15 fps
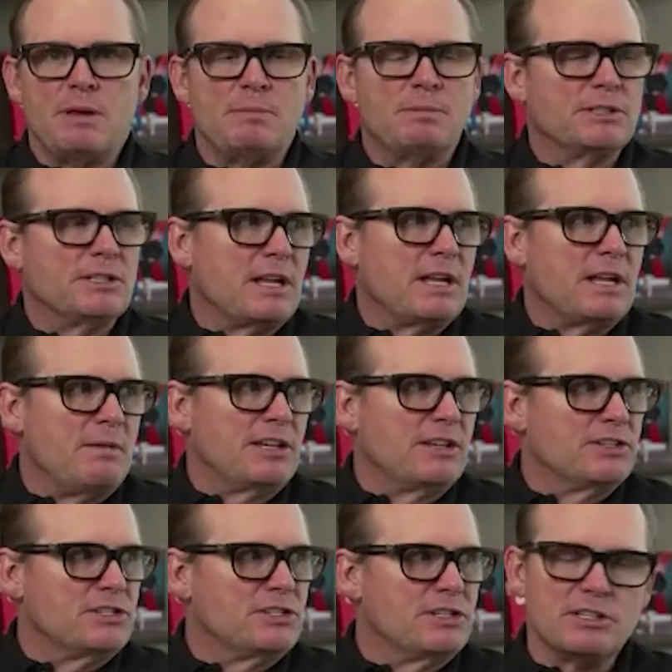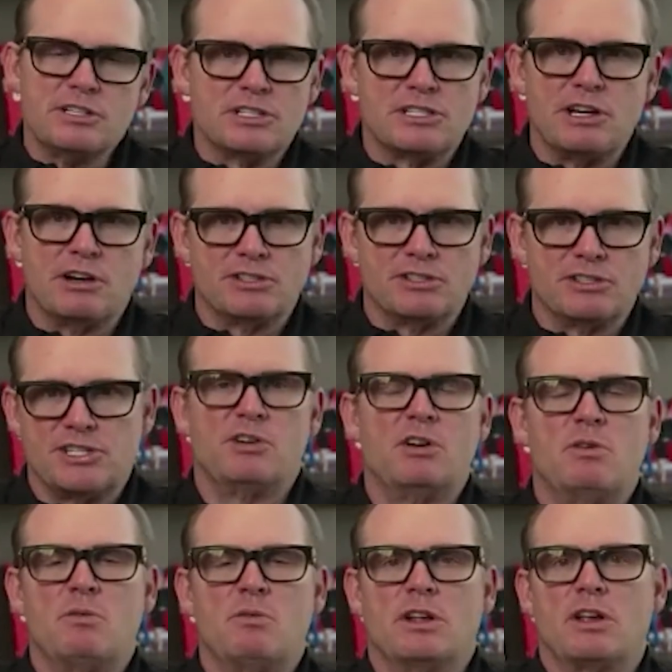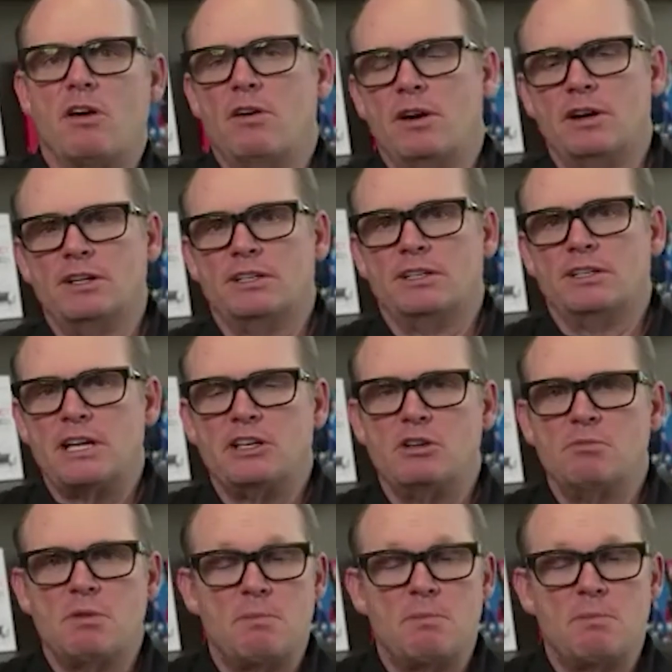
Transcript: to people today because you can just tell Siri where to go and it'll take you.